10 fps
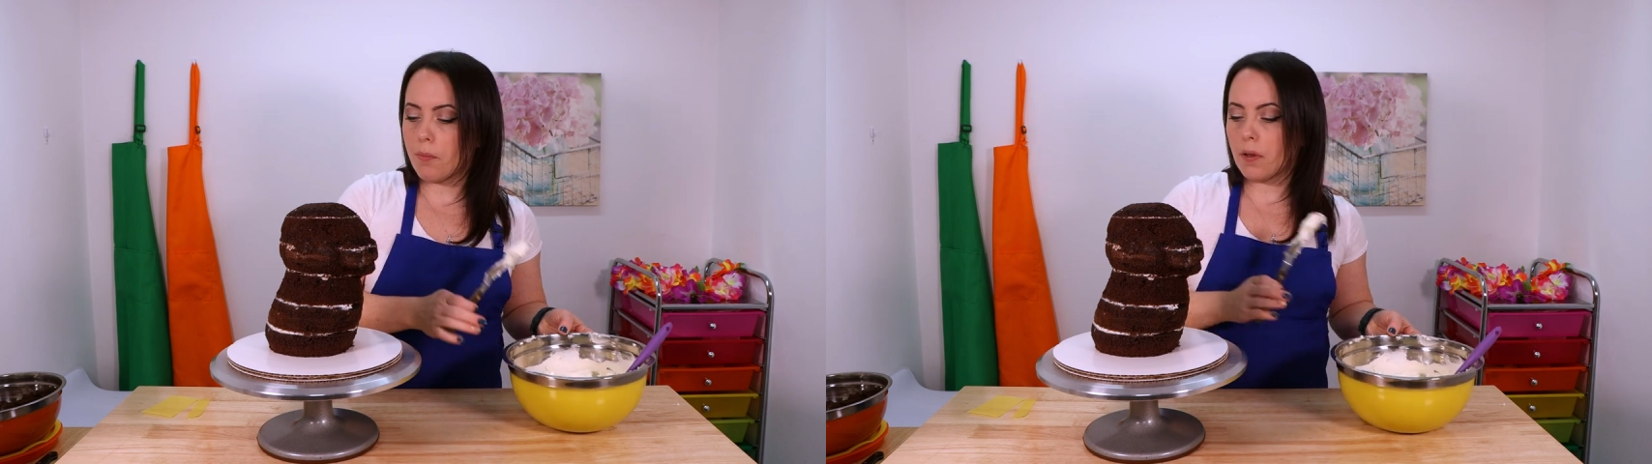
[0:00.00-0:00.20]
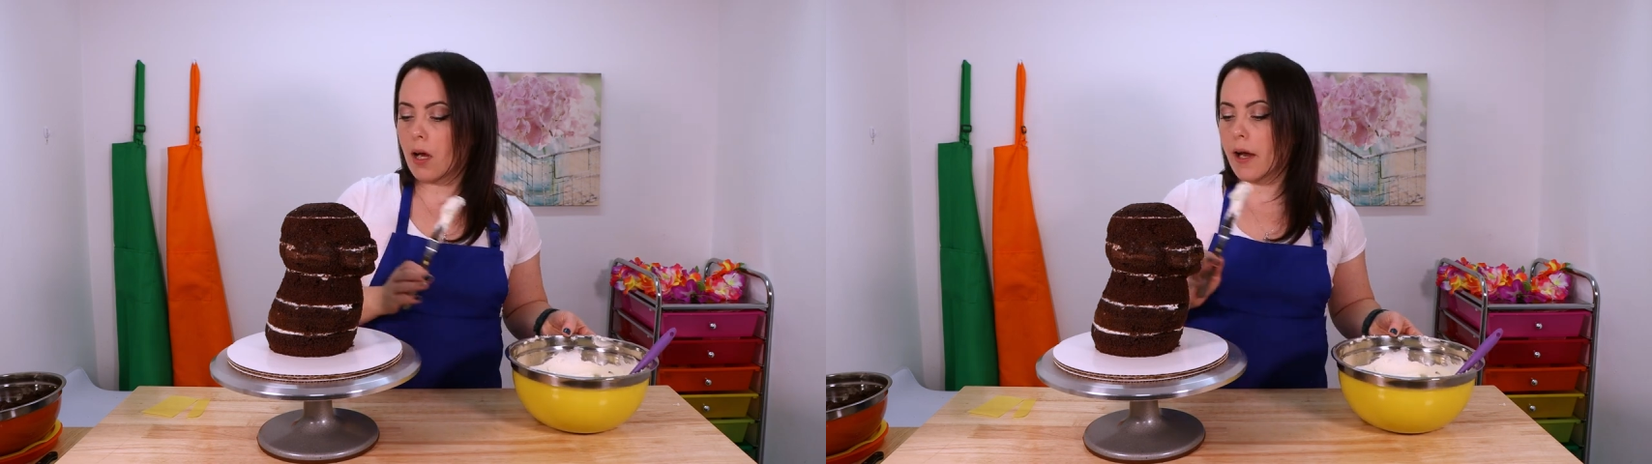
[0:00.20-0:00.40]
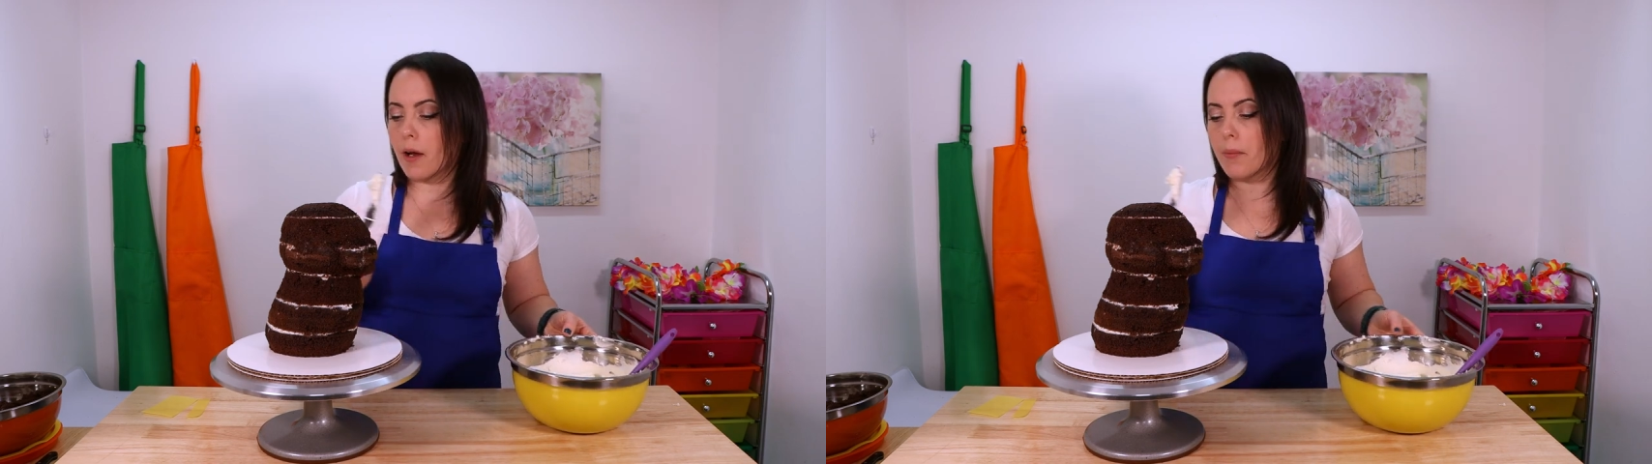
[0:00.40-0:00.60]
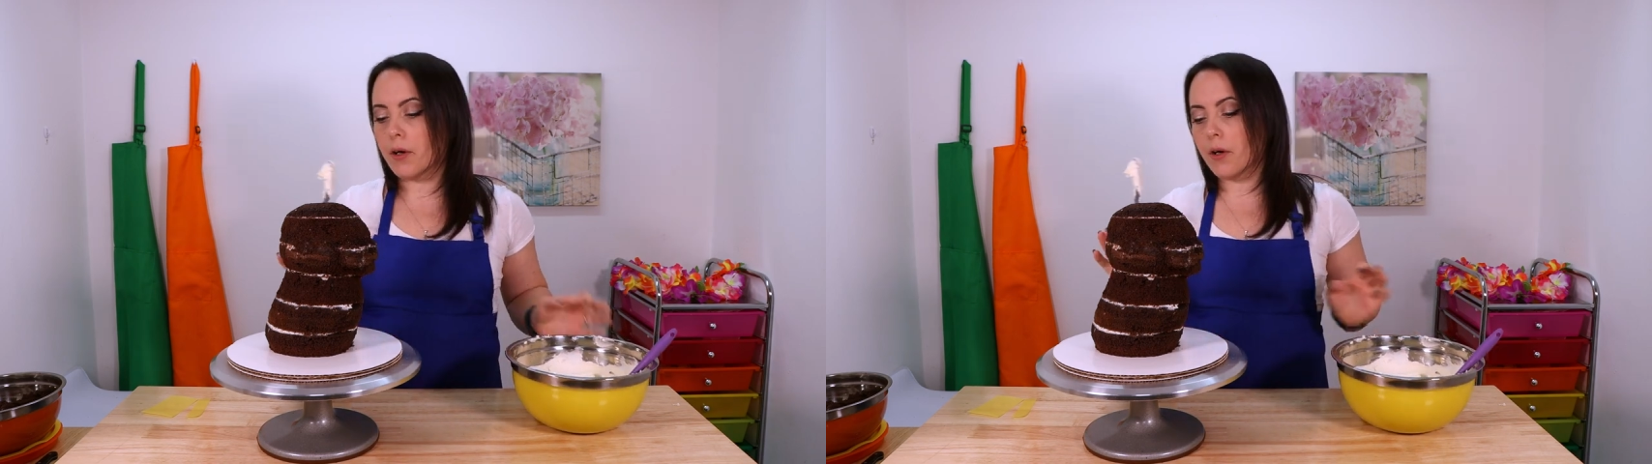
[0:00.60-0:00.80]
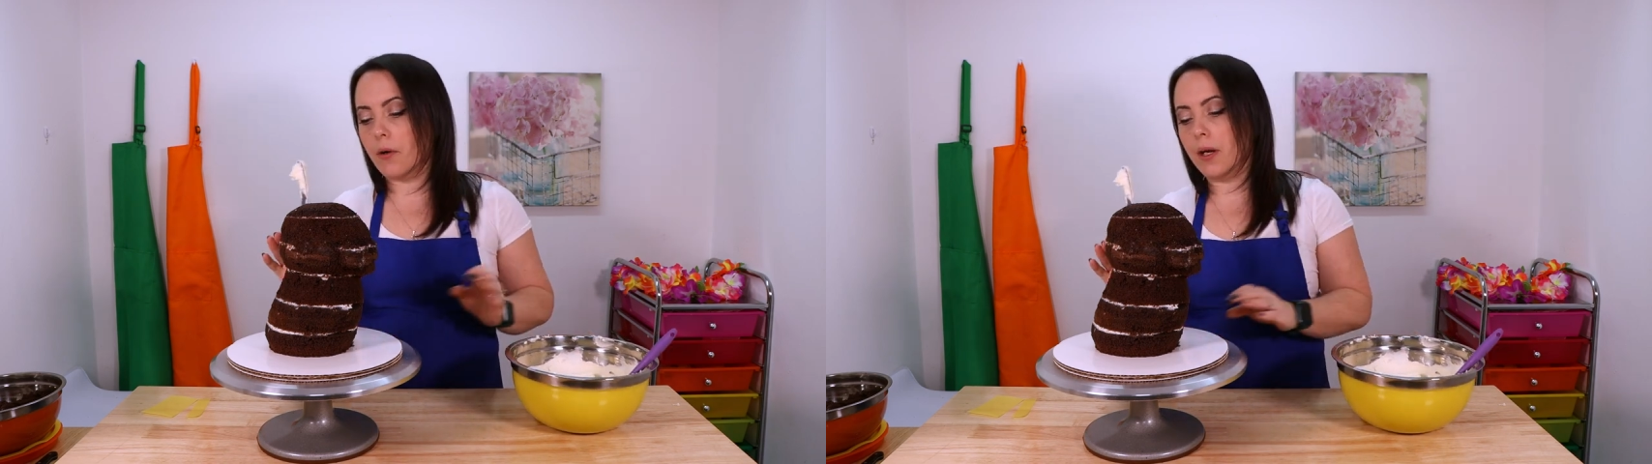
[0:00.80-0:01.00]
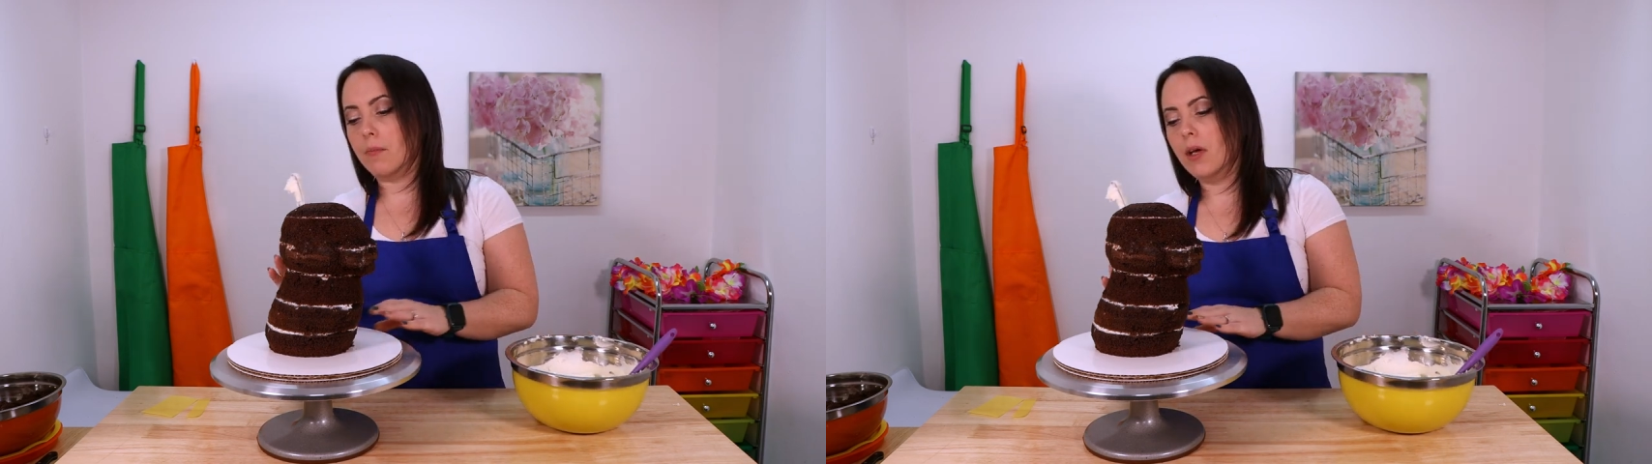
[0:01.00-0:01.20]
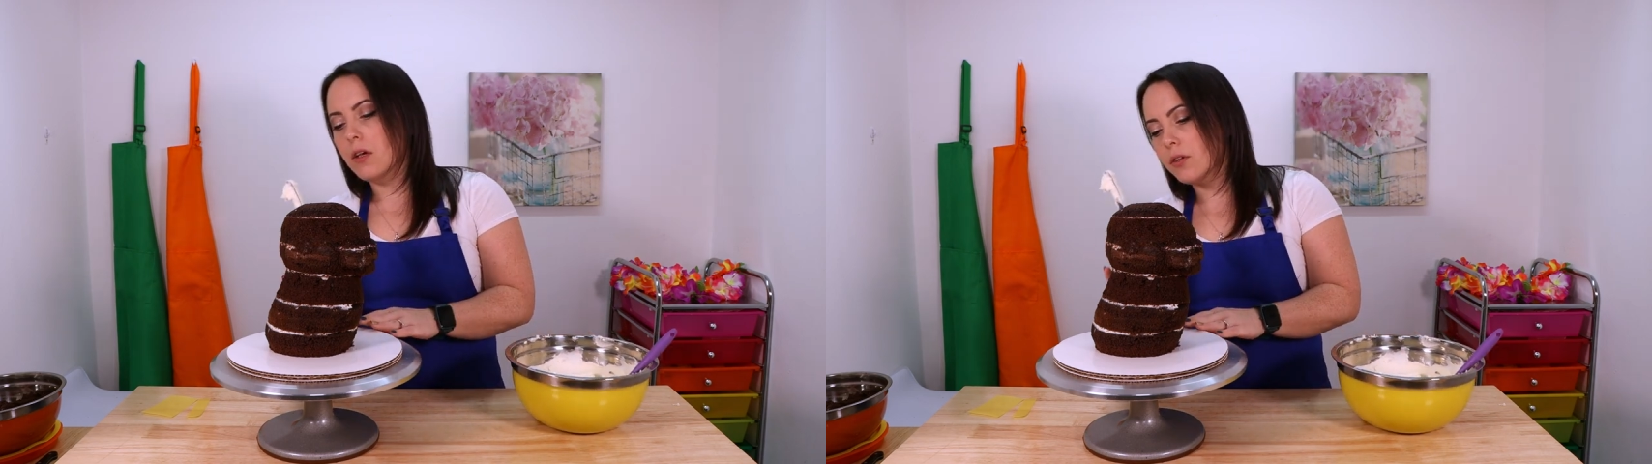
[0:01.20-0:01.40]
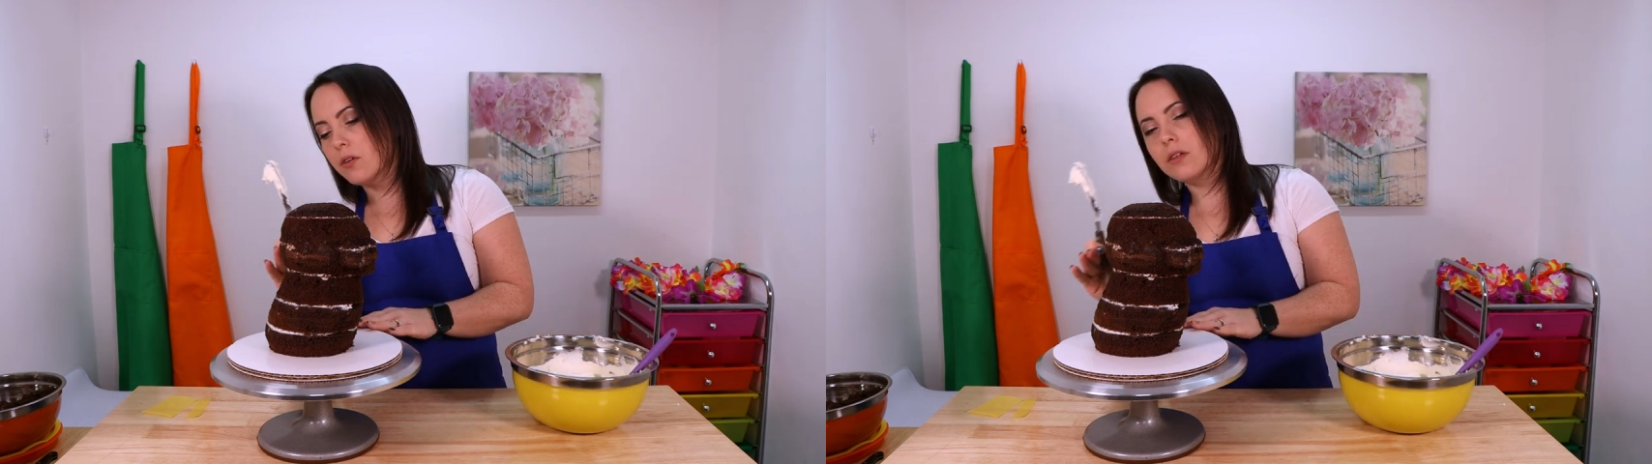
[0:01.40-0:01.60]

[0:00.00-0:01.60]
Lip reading: apply our buttercream to